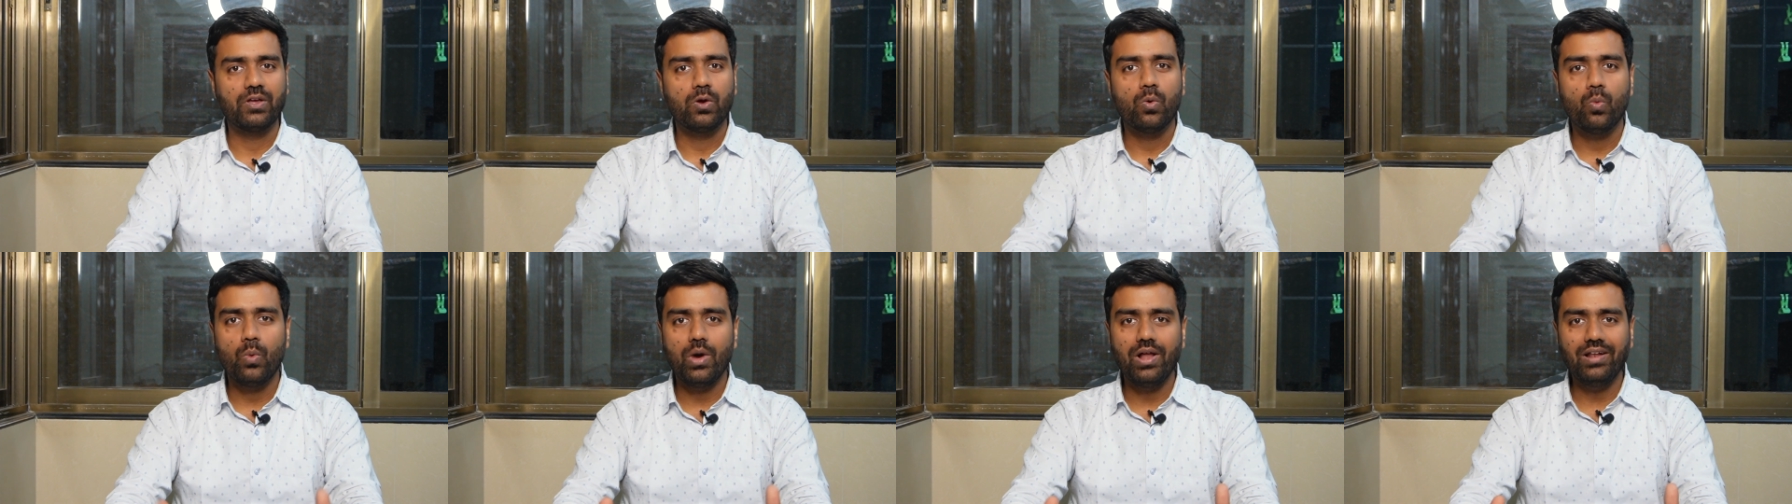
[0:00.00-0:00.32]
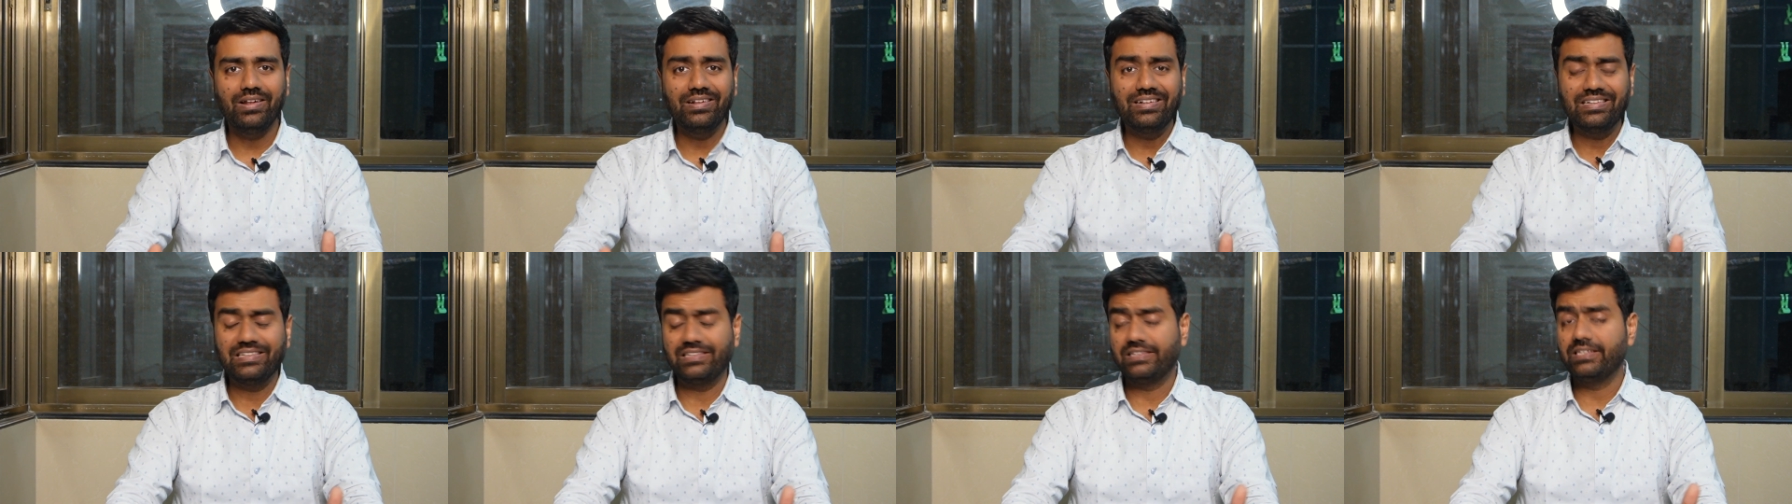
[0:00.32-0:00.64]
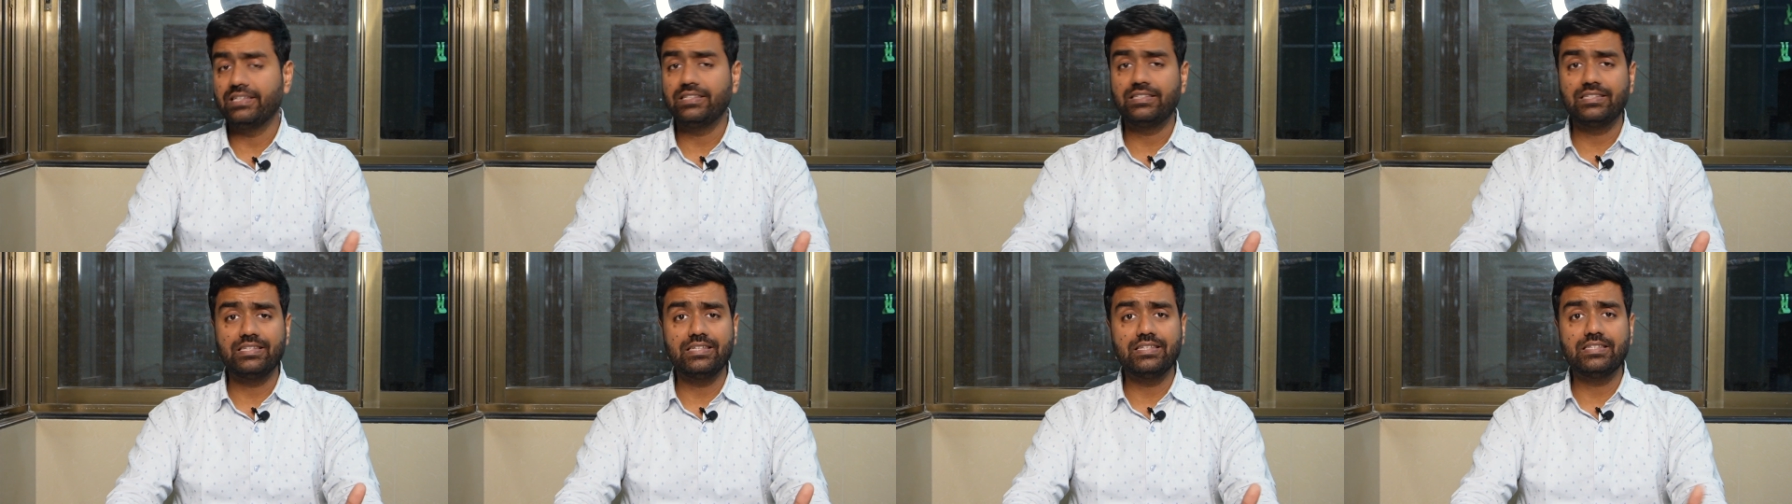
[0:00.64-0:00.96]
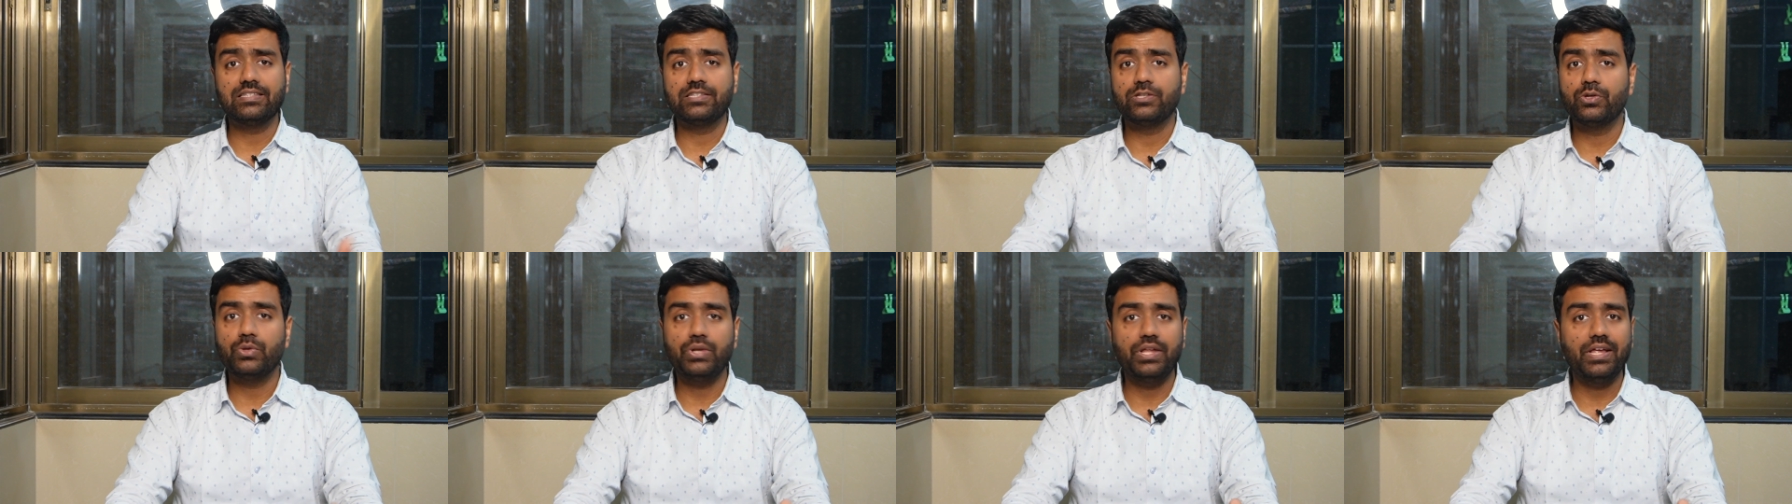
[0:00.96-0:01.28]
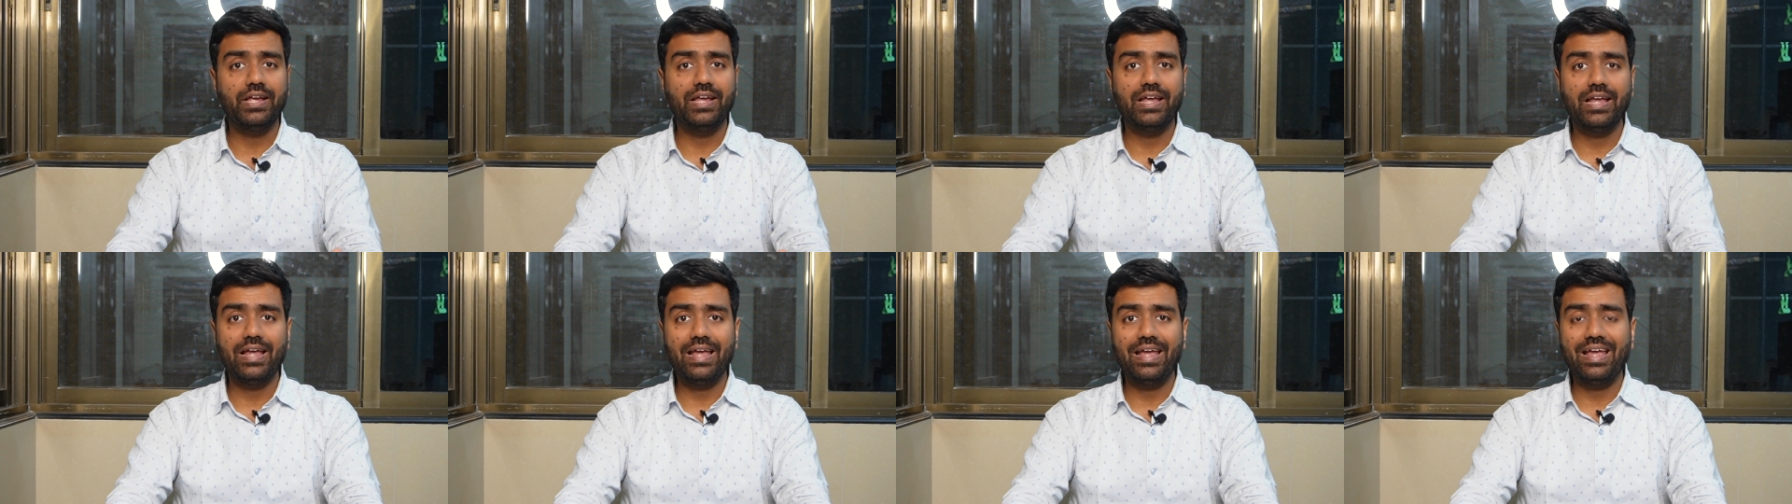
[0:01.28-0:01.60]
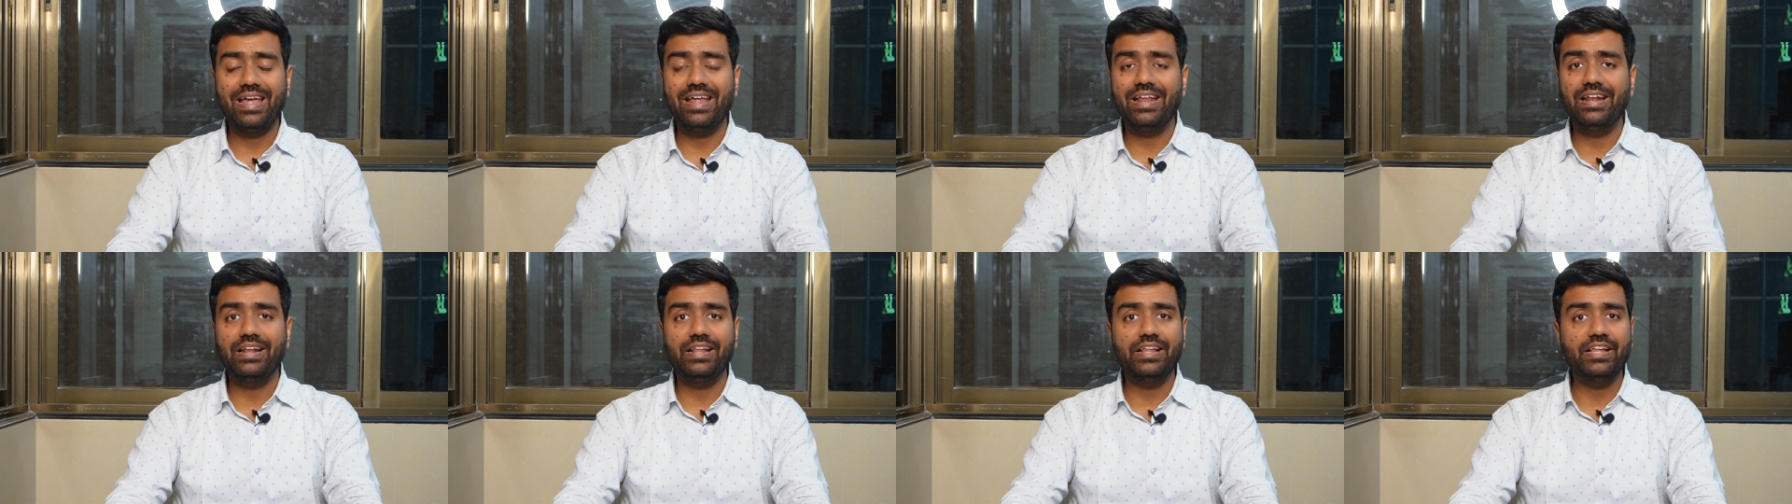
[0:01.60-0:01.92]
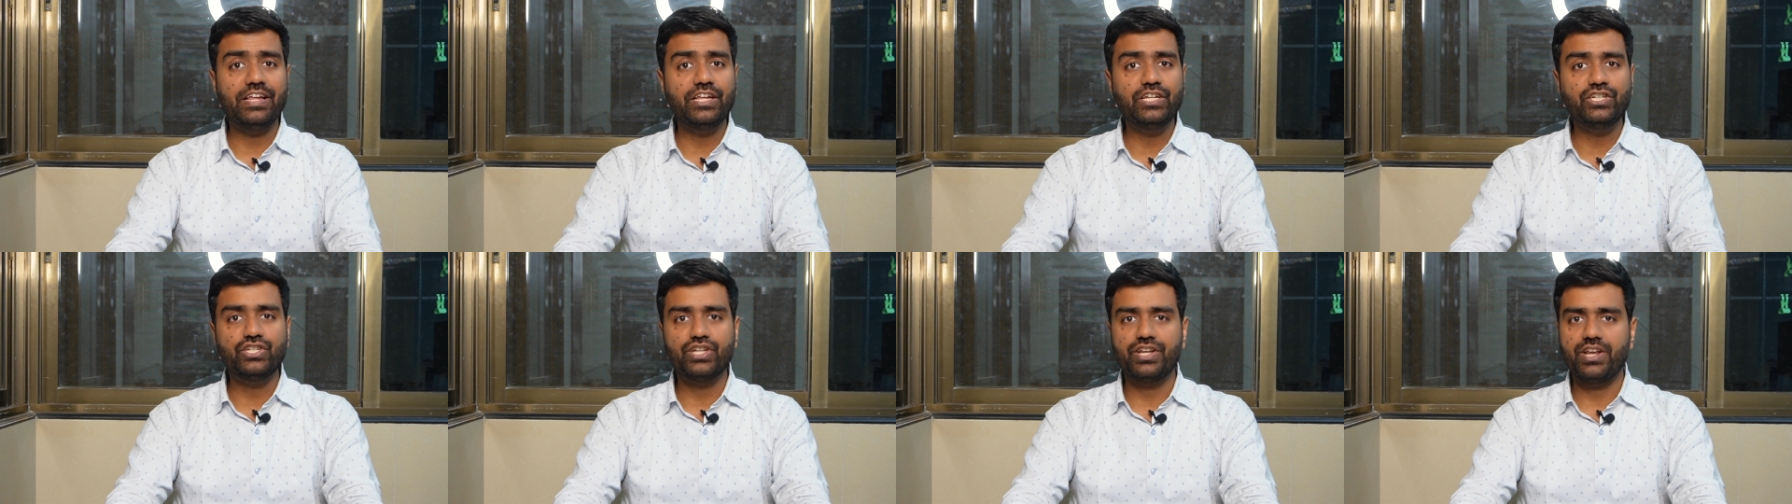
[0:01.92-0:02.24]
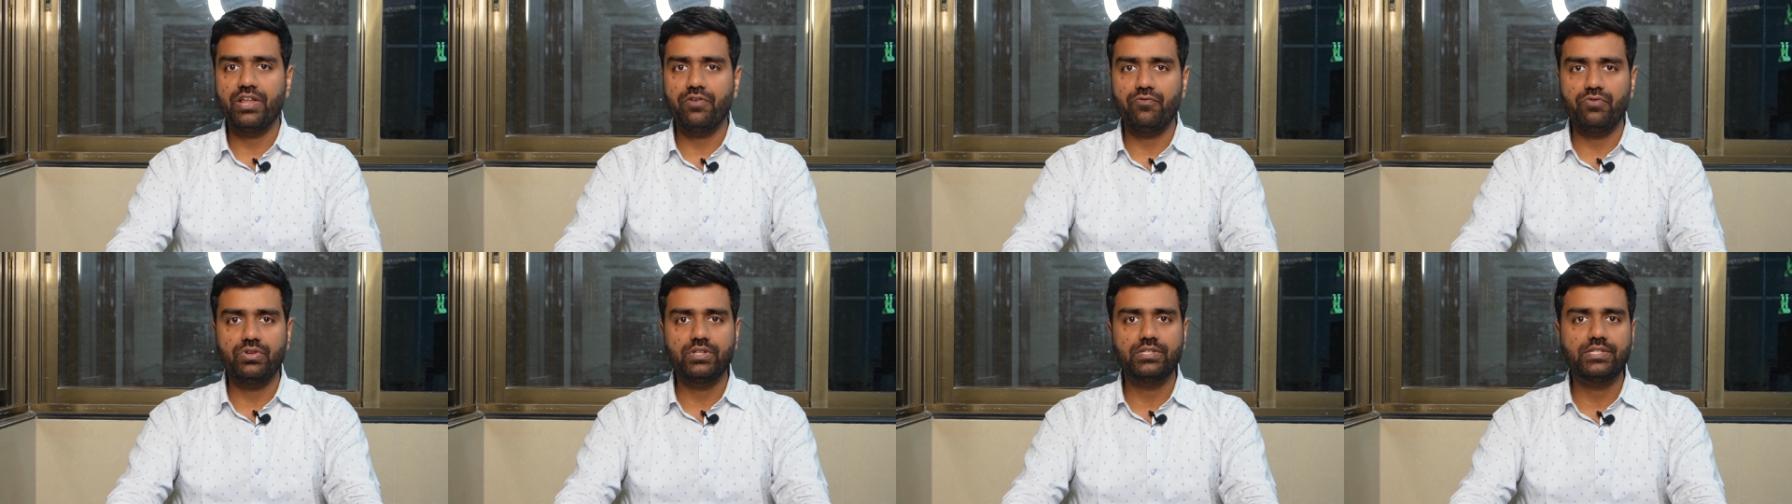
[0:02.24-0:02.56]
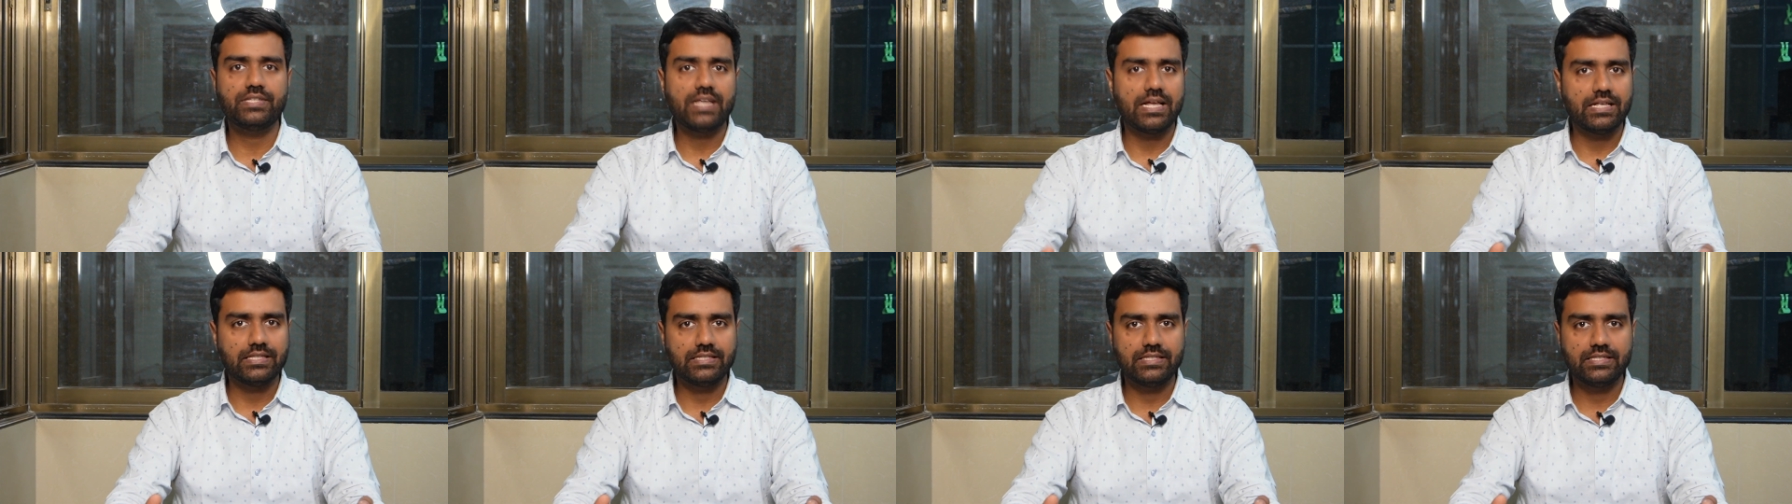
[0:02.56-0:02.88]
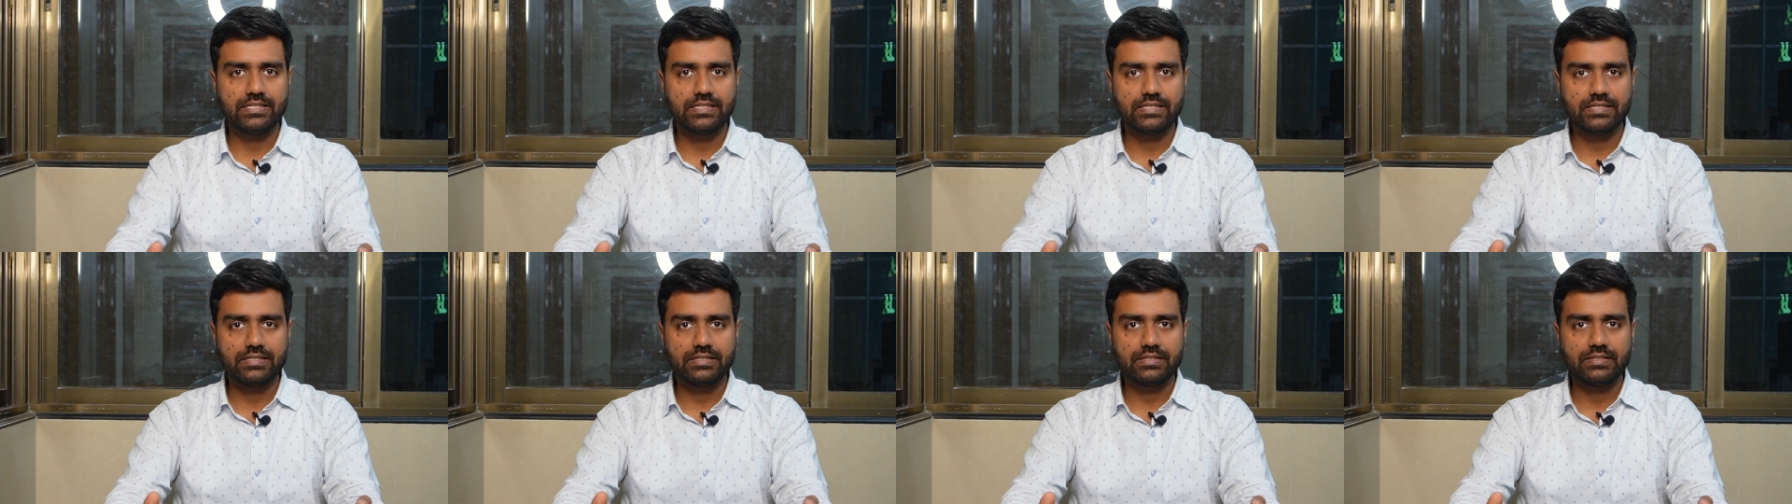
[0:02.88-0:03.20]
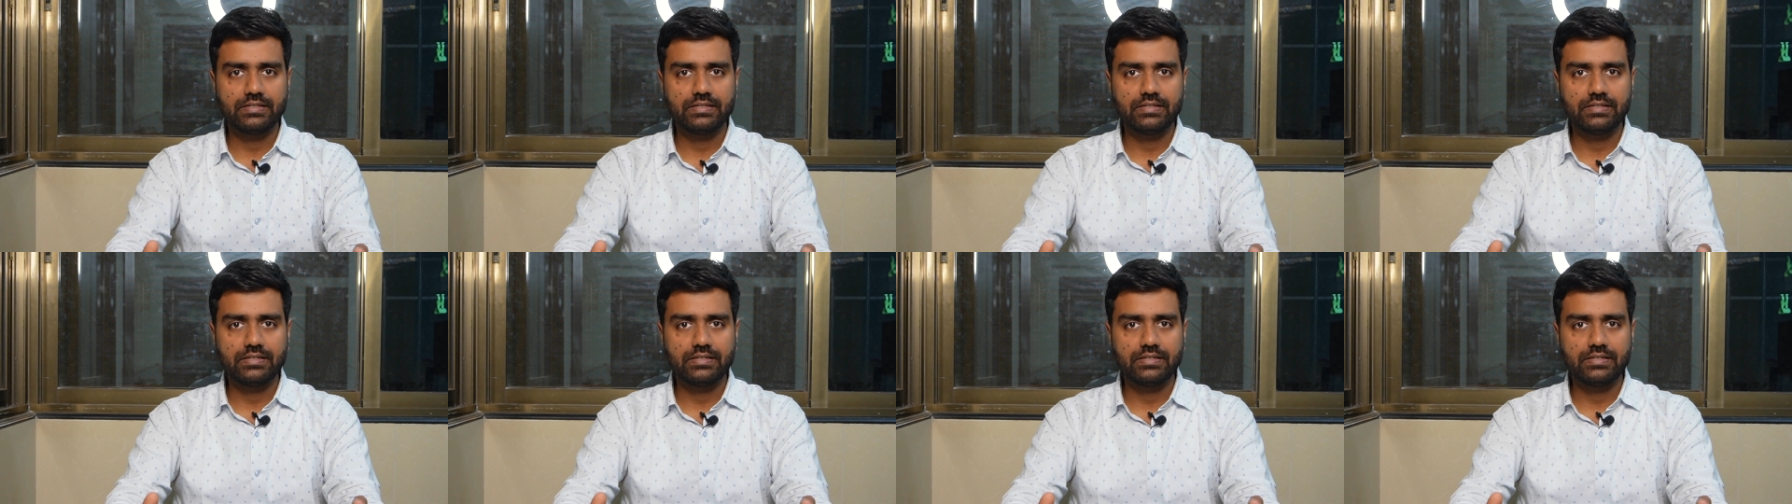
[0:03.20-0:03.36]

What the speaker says: Well, this is unique in each and every sense.